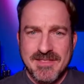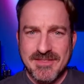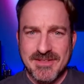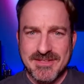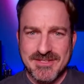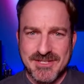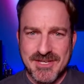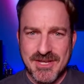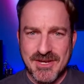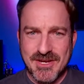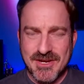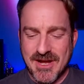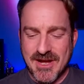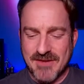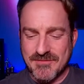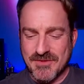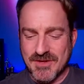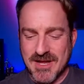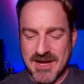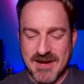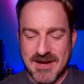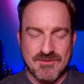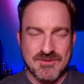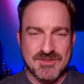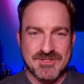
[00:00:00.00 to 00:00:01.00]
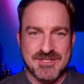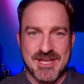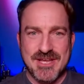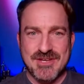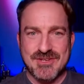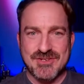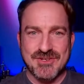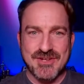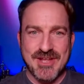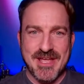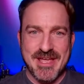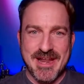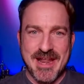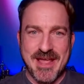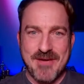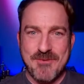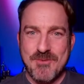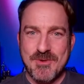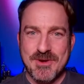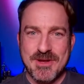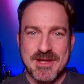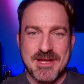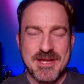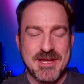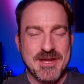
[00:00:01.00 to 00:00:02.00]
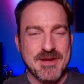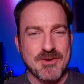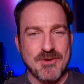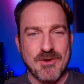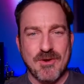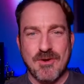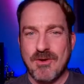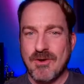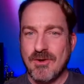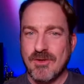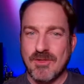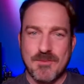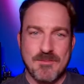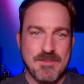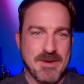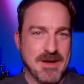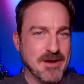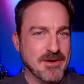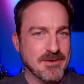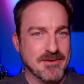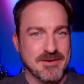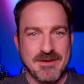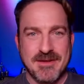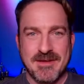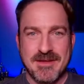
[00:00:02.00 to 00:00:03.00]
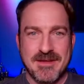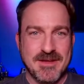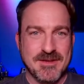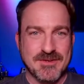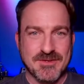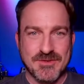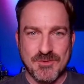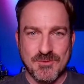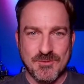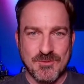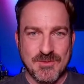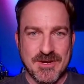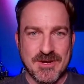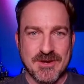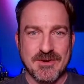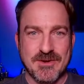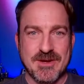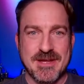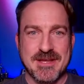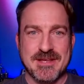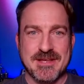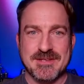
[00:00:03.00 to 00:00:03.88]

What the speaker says: Let's kick off the conversation, and I want to hear all about his career,